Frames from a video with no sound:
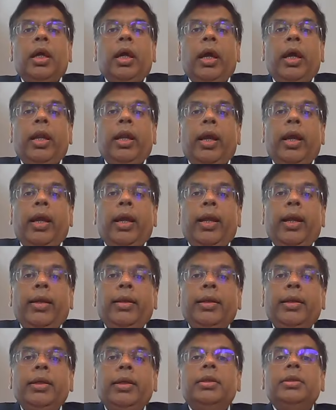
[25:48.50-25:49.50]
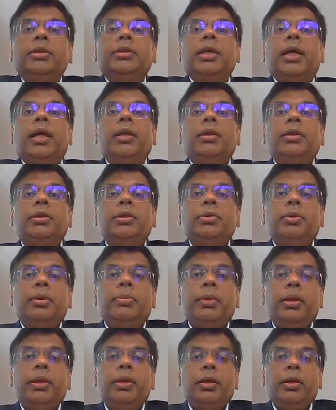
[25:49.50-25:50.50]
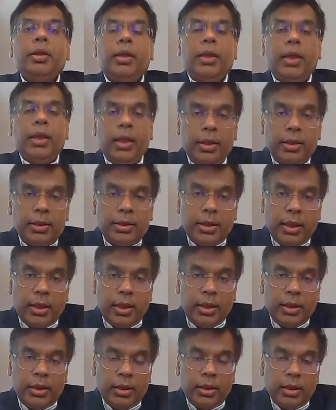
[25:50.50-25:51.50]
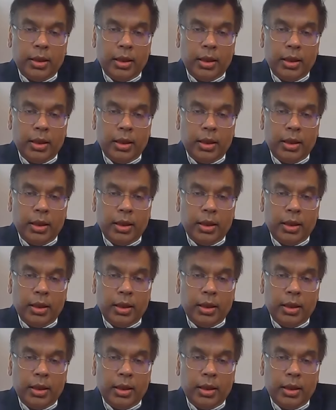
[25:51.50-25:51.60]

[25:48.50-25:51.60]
And, and I think the challenge will be on the data side.